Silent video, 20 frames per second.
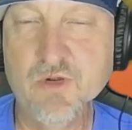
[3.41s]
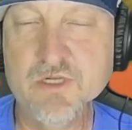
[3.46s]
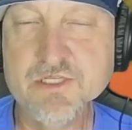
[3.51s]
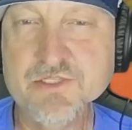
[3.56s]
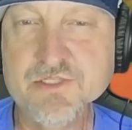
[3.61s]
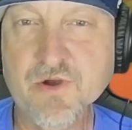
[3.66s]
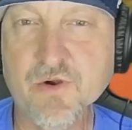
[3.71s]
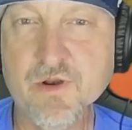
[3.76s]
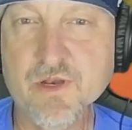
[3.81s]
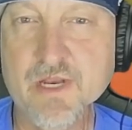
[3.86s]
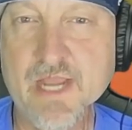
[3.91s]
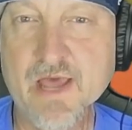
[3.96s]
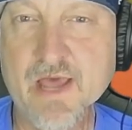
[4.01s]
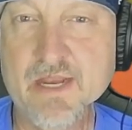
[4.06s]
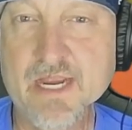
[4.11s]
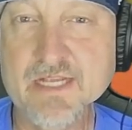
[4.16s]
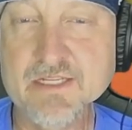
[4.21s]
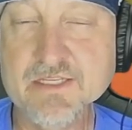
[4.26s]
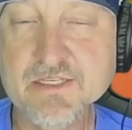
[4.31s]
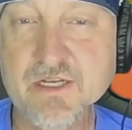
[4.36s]
What started out
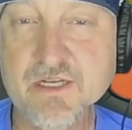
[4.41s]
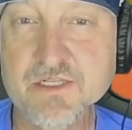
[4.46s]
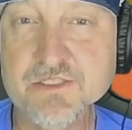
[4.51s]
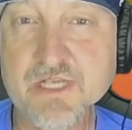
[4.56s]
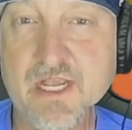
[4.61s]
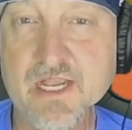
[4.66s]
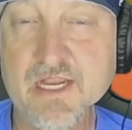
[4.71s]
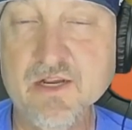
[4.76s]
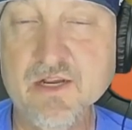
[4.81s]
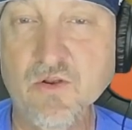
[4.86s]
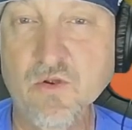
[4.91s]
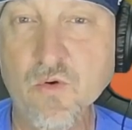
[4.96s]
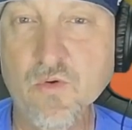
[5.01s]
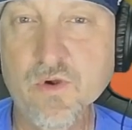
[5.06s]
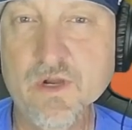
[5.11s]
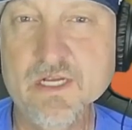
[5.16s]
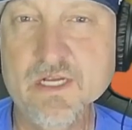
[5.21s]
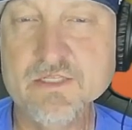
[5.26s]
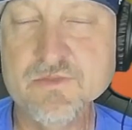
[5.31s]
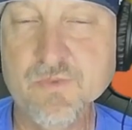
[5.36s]
as such a
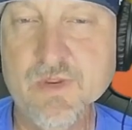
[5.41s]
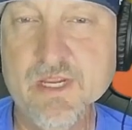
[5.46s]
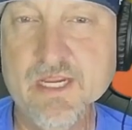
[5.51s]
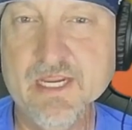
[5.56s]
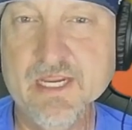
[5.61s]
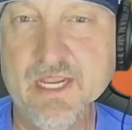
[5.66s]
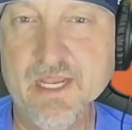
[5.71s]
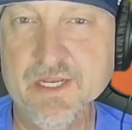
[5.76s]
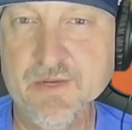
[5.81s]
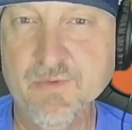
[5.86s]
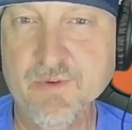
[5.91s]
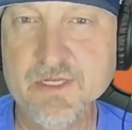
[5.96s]
glorious weekend.